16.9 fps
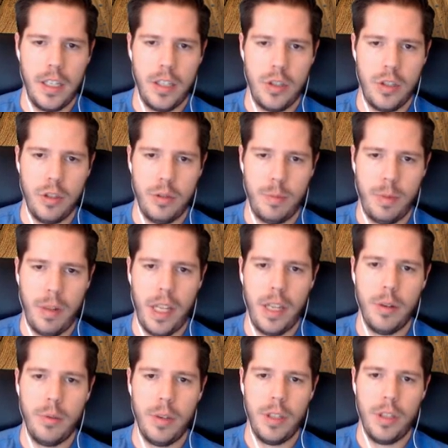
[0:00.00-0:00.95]
just
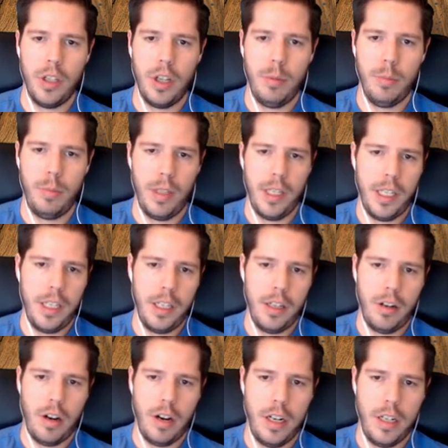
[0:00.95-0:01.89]
playing with non-blingy
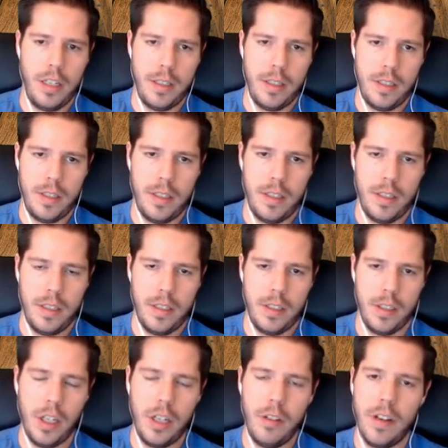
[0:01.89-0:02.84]
cards.
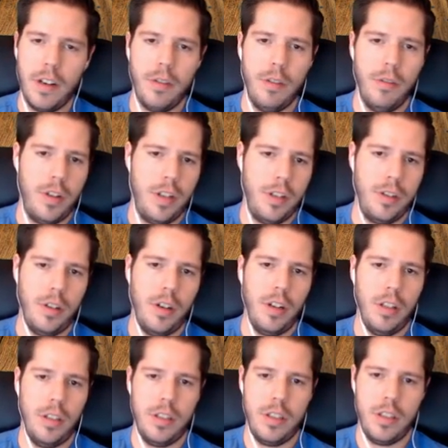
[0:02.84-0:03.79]
Not even reverse
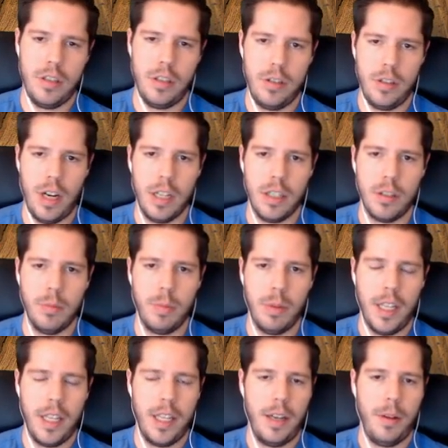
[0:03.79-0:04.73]
holo, just trying to
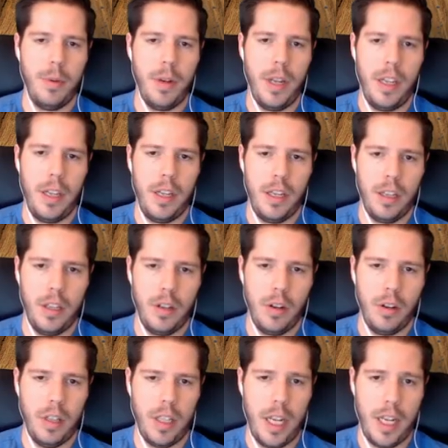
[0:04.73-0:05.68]
play that way
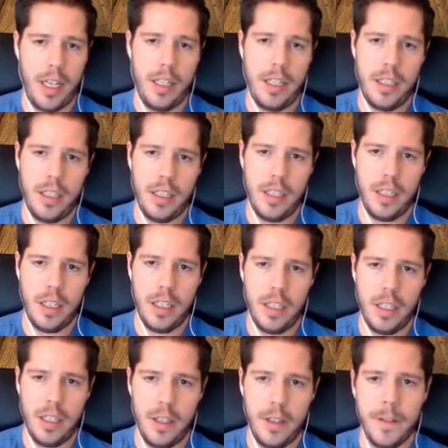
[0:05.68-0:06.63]
online.
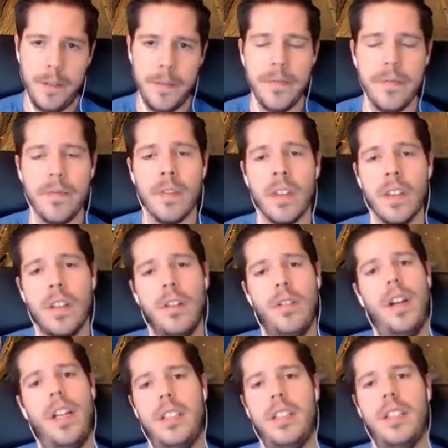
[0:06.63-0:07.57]

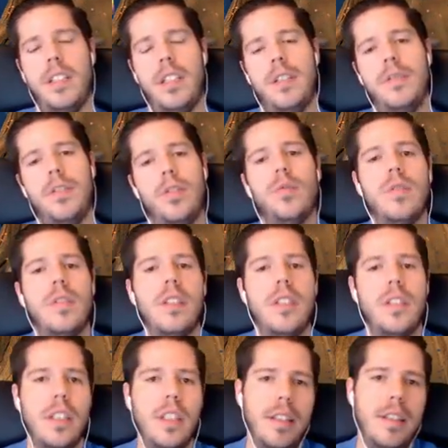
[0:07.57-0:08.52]
Right, so
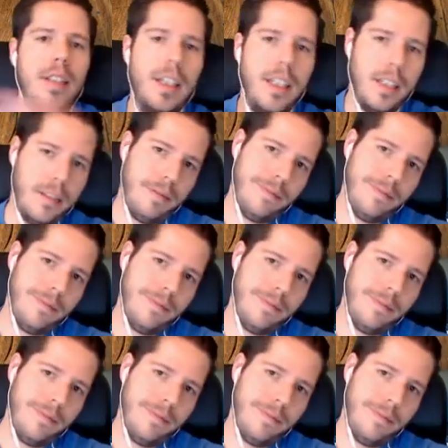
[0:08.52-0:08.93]
see, it's like,